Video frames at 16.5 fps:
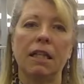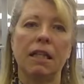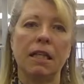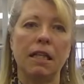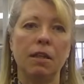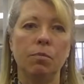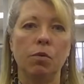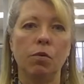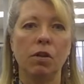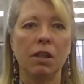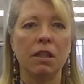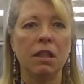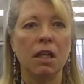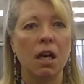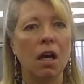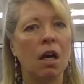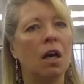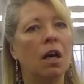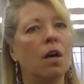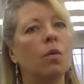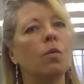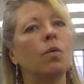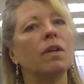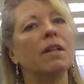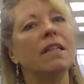a keyboard?
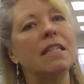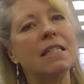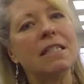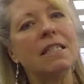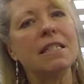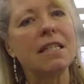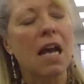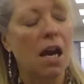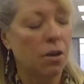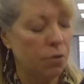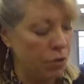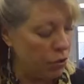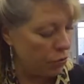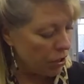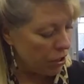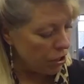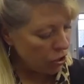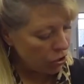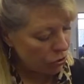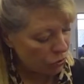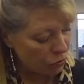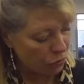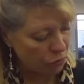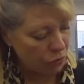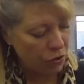Well, this is how you can
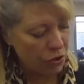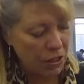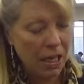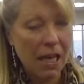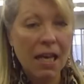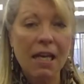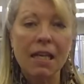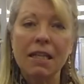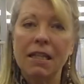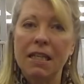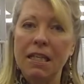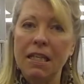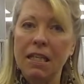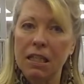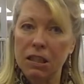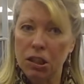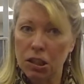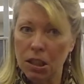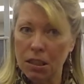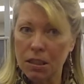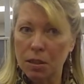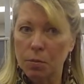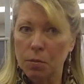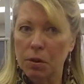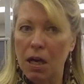use the
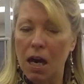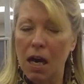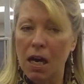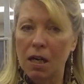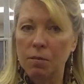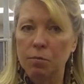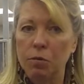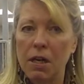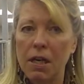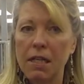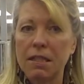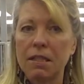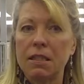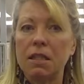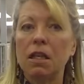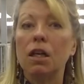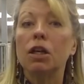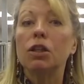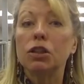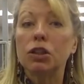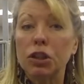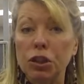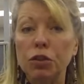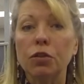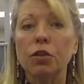adjustable armrests
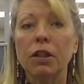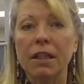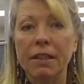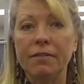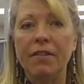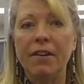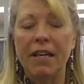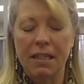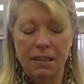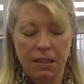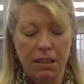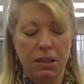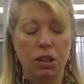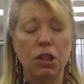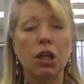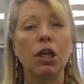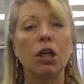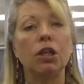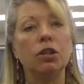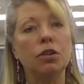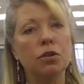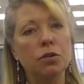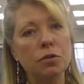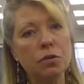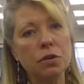to your advantage.
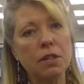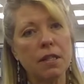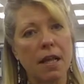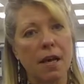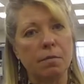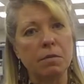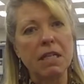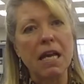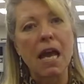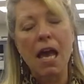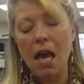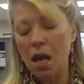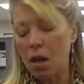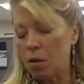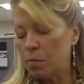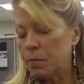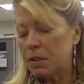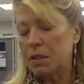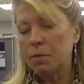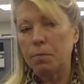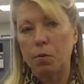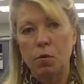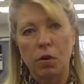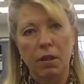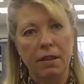Use them to help
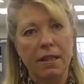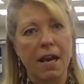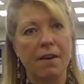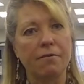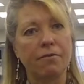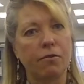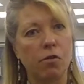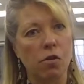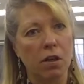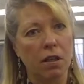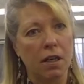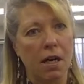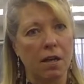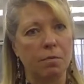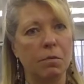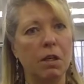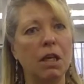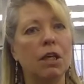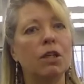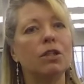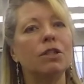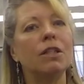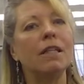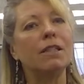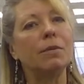support that forearm
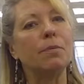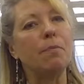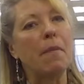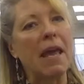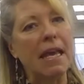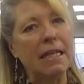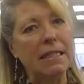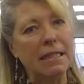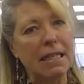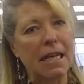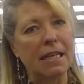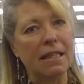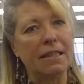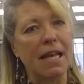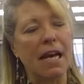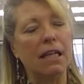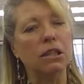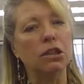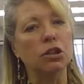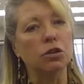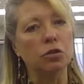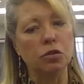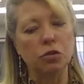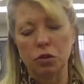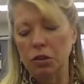to maintain that
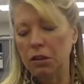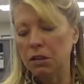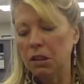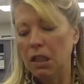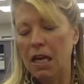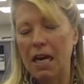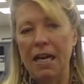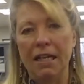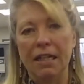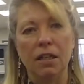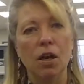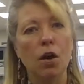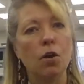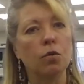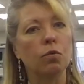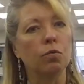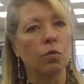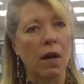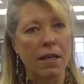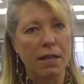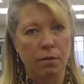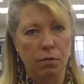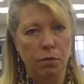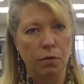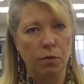neutral line right
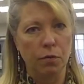through the